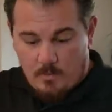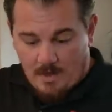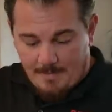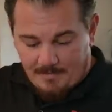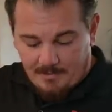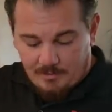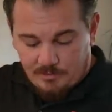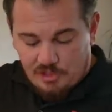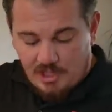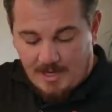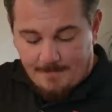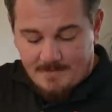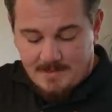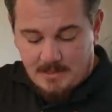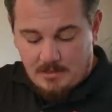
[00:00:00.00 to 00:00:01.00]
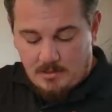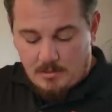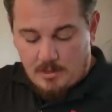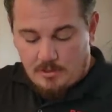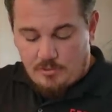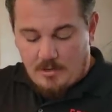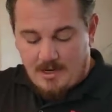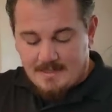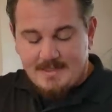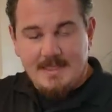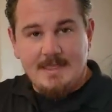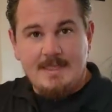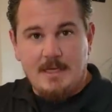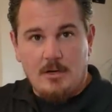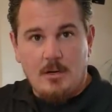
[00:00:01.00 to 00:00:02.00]
wipe a little chapstick across
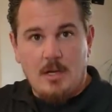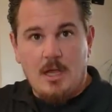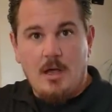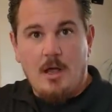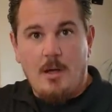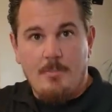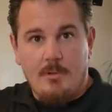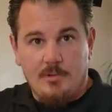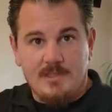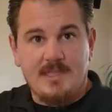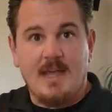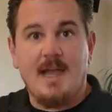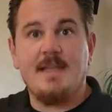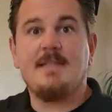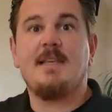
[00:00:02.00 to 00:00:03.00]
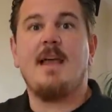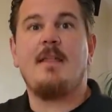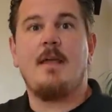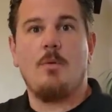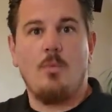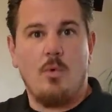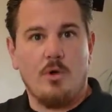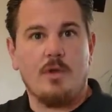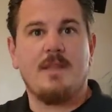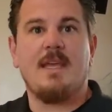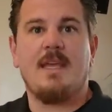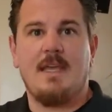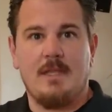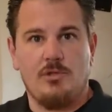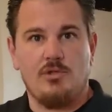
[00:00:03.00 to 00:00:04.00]
this area on both sides and then work the
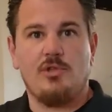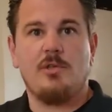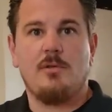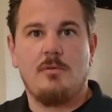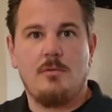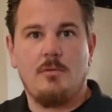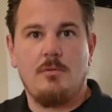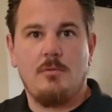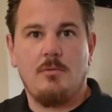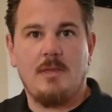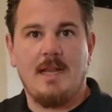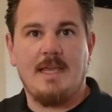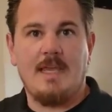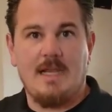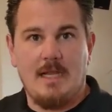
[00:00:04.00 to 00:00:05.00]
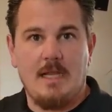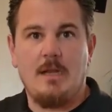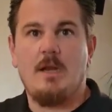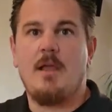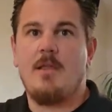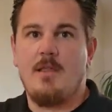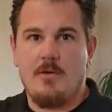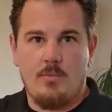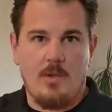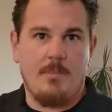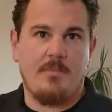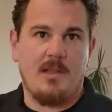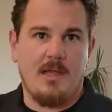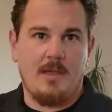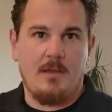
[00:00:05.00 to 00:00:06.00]
hinge. Let it get in and then
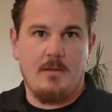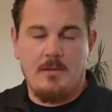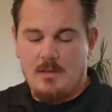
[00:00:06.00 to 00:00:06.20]
reapply.